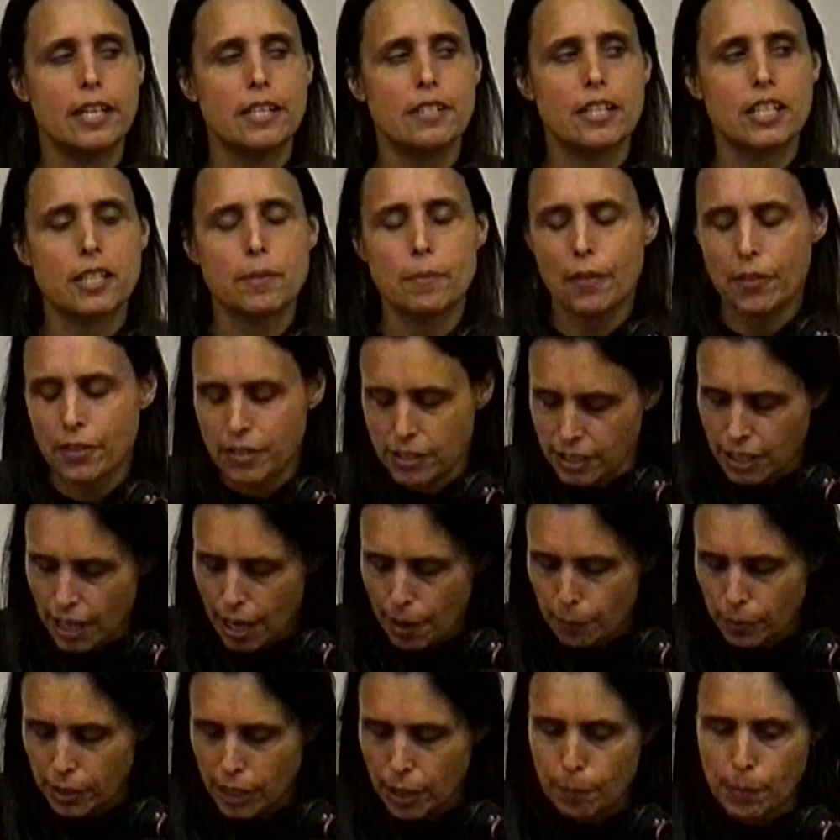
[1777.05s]
then they talked about this
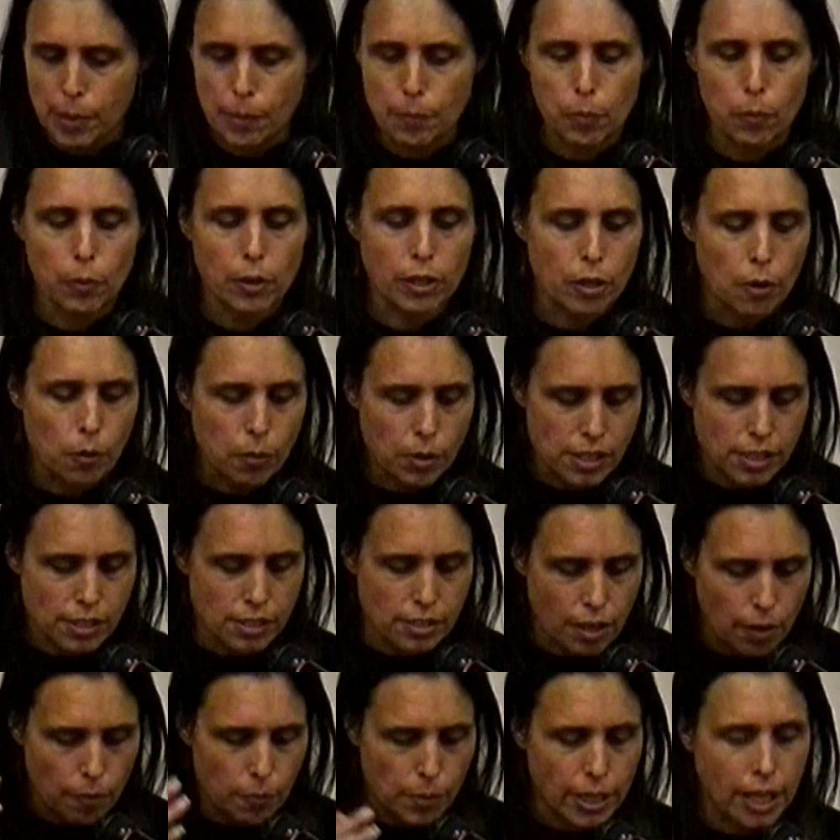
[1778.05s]
time when our people would go
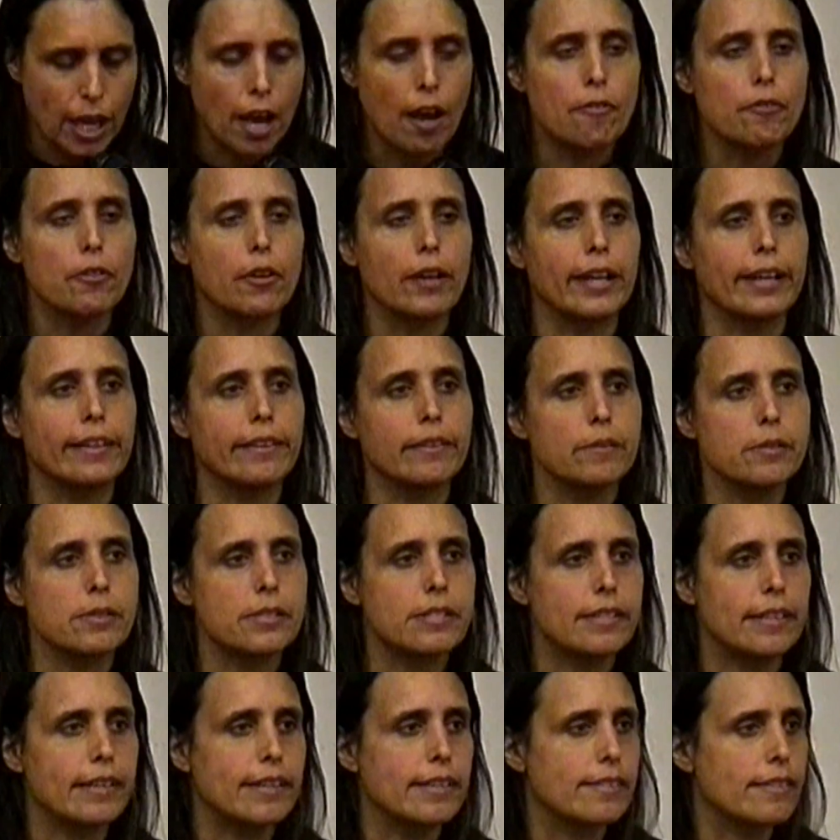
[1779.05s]
and start recovering
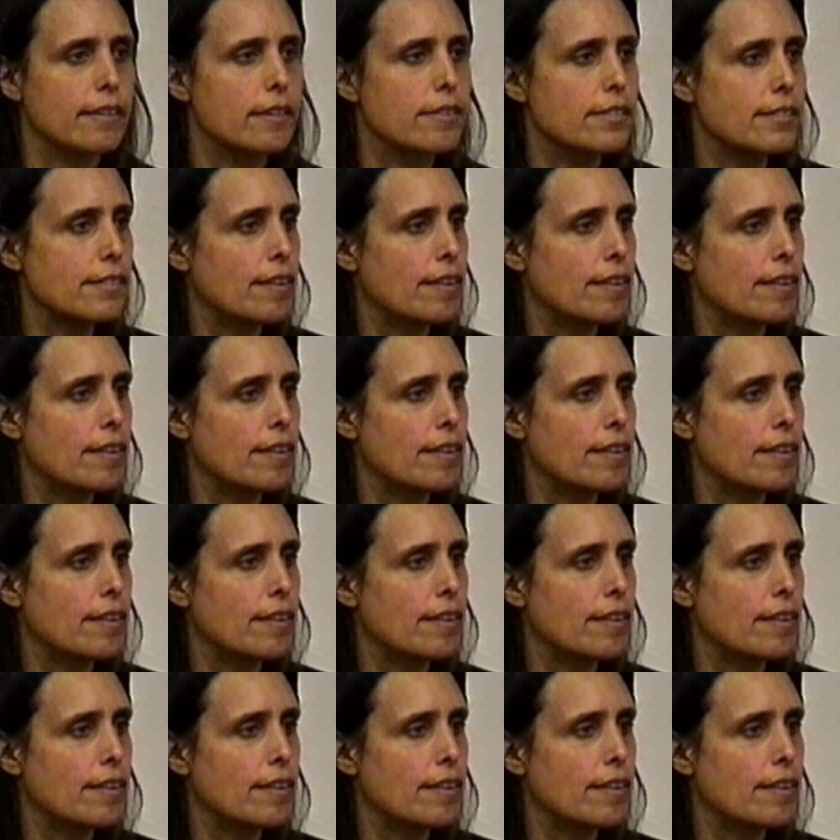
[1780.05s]
those things,